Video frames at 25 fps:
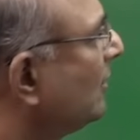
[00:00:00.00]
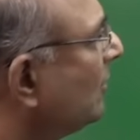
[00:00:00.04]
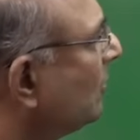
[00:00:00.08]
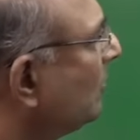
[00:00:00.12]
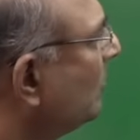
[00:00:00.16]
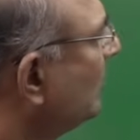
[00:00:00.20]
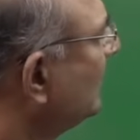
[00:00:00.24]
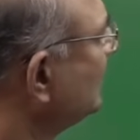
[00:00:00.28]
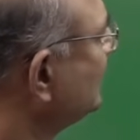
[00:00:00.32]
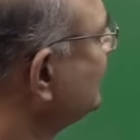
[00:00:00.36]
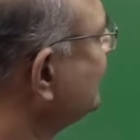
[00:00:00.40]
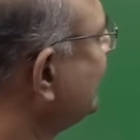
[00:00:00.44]

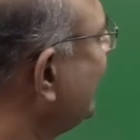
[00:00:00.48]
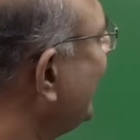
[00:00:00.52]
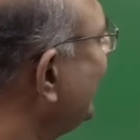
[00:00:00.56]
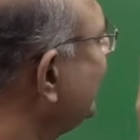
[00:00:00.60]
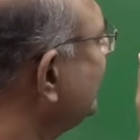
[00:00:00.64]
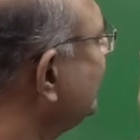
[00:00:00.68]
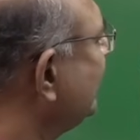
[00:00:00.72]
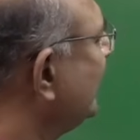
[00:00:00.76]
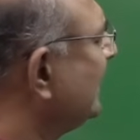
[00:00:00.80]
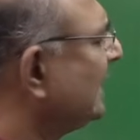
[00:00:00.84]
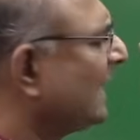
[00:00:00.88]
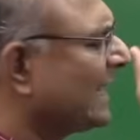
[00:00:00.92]
What is
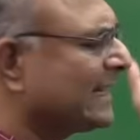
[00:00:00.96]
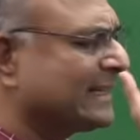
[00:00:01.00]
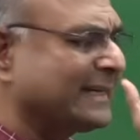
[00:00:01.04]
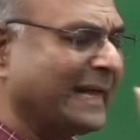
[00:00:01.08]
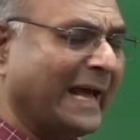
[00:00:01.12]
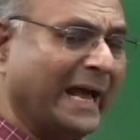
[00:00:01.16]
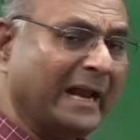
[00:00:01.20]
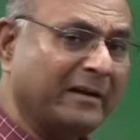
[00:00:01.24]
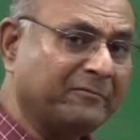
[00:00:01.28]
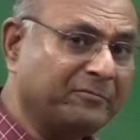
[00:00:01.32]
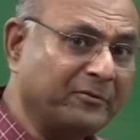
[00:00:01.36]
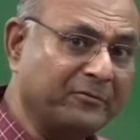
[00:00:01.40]
tan theta?
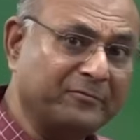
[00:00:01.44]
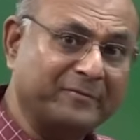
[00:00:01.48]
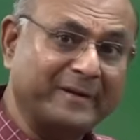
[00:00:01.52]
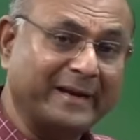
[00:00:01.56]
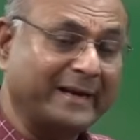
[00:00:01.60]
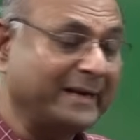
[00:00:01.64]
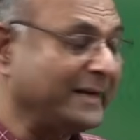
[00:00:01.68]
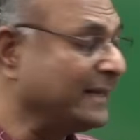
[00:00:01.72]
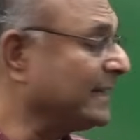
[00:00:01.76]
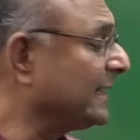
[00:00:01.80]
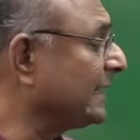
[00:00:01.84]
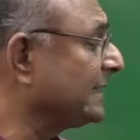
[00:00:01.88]
Tan
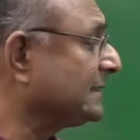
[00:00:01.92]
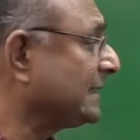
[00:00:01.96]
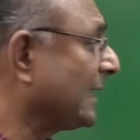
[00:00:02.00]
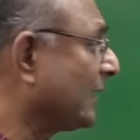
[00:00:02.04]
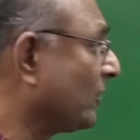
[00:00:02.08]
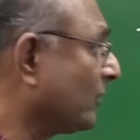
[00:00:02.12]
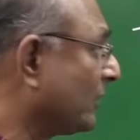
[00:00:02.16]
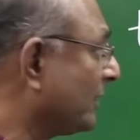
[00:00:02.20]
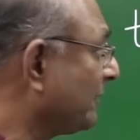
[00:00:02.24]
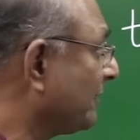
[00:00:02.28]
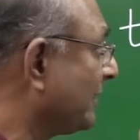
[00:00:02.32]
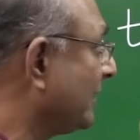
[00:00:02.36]
15 degrees. I
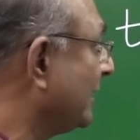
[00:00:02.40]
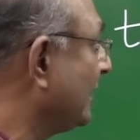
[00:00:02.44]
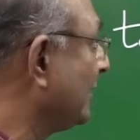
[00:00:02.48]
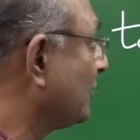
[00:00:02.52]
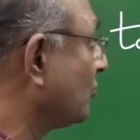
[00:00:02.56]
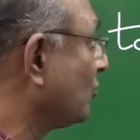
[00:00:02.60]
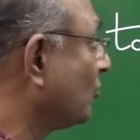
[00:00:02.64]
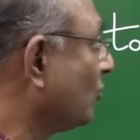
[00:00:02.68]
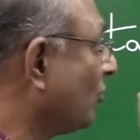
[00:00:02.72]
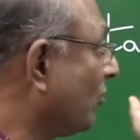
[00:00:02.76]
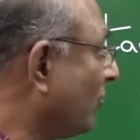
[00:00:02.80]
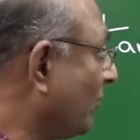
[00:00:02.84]
don't even need
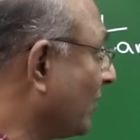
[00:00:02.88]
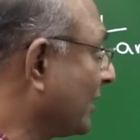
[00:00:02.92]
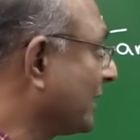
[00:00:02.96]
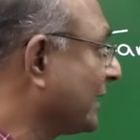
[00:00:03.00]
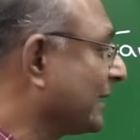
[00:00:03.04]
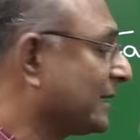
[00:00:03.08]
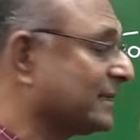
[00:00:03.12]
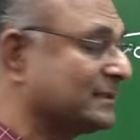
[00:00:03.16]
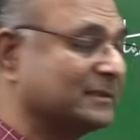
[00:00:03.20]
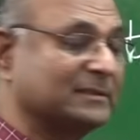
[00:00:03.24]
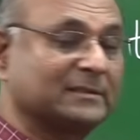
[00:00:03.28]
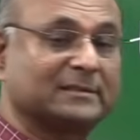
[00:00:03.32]
to know what
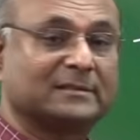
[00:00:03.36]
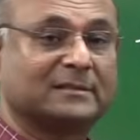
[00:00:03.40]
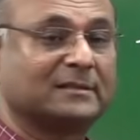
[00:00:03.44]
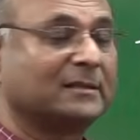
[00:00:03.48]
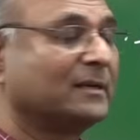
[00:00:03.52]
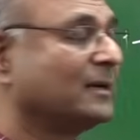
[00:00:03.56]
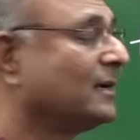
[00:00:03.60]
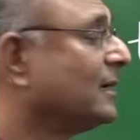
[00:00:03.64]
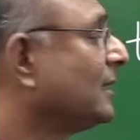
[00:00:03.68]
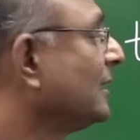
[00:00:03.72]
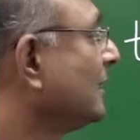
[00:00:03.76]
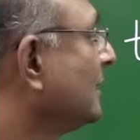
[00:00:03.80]
it is.
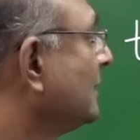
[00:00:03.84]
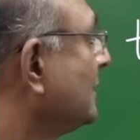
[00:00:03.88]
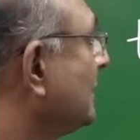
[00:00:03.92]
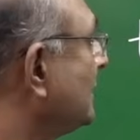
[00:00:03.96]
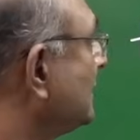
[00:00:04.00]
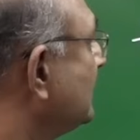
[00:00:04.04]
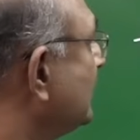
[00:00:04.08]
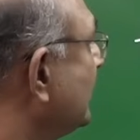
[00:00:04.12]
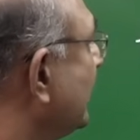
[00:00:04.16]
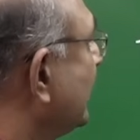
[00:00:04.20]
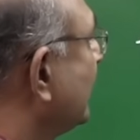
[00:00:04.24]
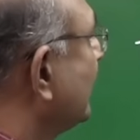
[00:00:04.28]

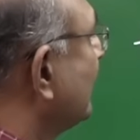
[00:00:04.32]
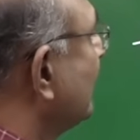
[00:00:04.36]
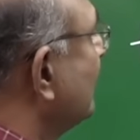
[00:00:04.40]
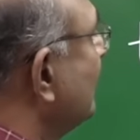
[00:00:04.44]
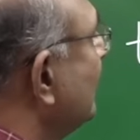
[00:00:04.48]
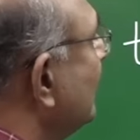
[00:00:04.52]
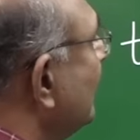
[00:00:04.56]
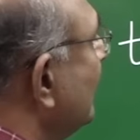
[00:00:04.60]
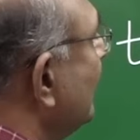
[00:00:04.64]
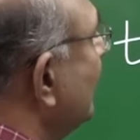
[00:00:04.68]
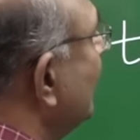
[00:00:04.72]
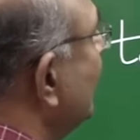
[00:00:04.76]
This is it.
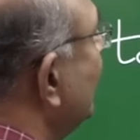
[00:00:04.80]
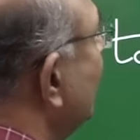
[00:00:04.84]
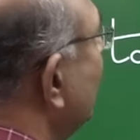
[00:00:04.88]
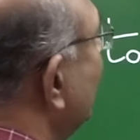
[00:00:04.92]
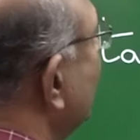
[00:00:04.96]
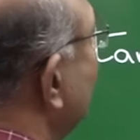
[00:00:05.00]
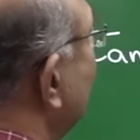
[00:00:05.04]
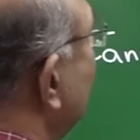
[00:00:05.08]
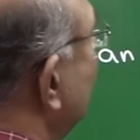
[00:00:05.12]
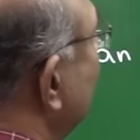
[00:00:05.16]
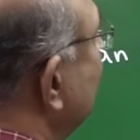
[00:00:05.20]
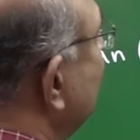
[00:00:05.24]

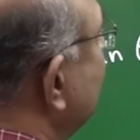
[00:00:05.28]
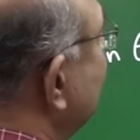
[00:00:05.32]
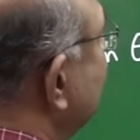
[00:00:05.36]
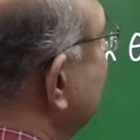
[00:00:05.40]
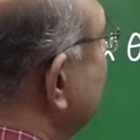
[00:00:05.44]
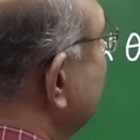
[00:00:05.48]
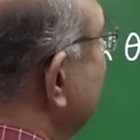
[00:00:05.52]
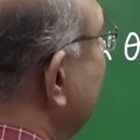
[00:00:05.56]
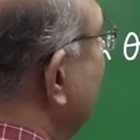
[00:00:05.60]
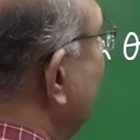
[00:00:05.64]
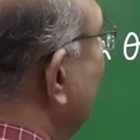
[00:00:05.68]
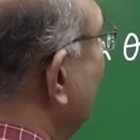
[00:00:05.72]
Now this
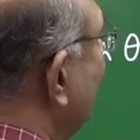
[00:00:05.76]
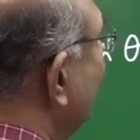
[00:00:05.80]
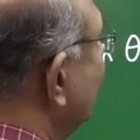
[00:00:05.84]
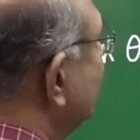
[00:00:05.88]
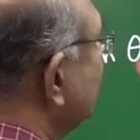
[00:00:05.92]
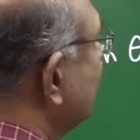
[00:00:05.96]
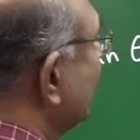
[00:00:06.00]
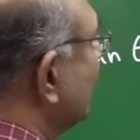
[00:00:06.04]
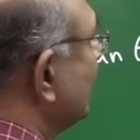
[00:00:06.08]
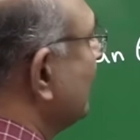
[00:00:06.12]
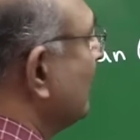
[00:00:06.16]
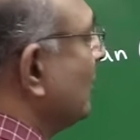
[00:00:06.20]
is the
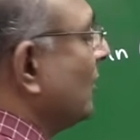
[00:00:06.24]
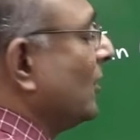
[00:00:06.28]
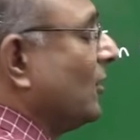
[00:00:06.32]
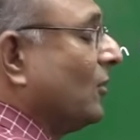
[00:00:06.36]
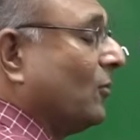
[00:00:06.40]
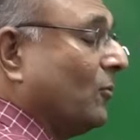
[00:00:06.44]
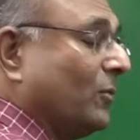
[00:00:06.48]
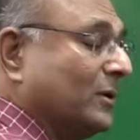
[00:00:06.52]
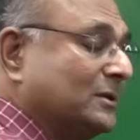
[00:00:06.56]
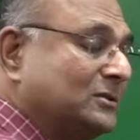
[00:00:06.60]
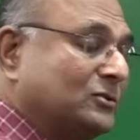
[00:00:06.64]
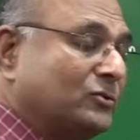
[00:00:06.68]
equation.
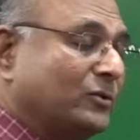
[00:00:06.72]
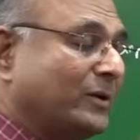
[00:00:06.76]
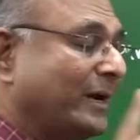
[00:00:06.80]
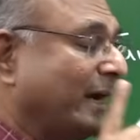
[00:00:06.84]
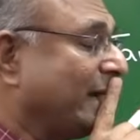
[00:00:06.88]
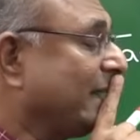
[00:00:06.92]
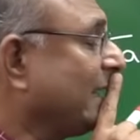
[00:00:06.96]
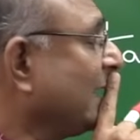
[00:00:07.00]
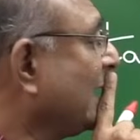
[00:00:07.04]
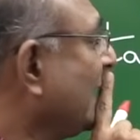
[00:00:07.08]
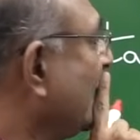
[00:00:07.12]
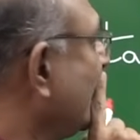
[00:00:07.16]
Once you
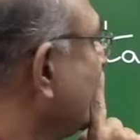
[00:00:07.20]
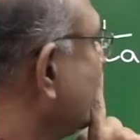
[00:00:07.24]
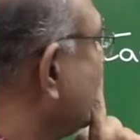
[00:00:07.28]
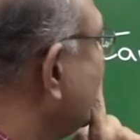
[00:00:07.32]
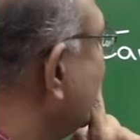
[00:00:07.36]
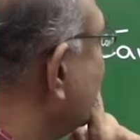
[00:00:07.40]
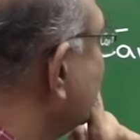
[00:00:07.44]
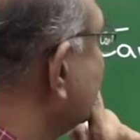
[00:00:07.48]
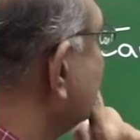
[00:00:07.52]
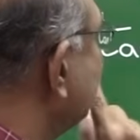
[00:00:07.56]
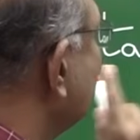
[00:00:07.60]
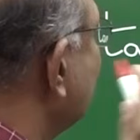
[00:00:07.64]
write it like
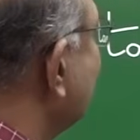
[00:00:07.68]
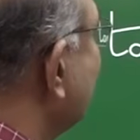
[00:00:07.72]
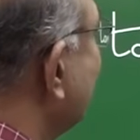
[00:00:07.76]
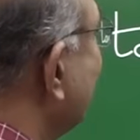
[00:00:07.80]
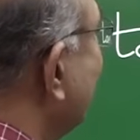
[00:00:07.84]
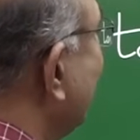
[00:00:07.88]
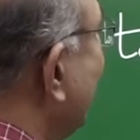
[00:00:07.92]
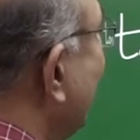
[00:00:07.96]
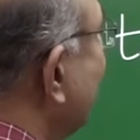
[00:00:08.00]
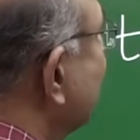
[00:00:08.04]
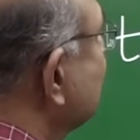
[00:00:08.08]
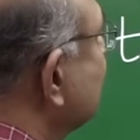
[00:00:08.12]
this, you can
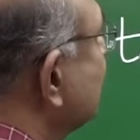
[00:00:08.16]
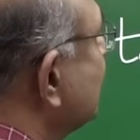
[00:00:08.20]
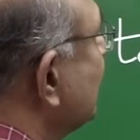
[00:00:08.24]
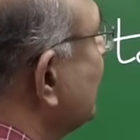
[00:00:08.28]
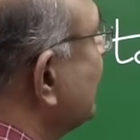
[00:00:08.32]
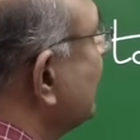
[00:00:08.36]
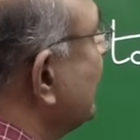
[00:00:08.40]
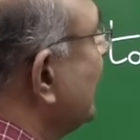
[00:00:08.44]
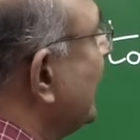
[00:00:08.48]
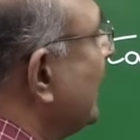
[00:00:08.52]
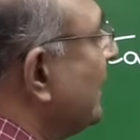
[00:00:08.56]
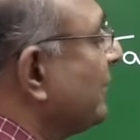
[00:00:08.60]

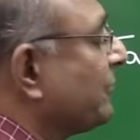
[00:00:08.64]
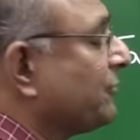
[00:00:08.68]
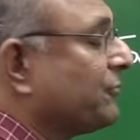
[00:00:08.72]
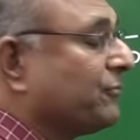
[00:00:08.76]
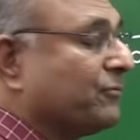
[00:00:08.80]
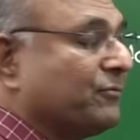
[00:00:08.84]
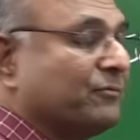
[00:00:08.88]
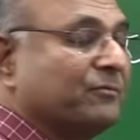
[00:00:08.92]
cancel the F.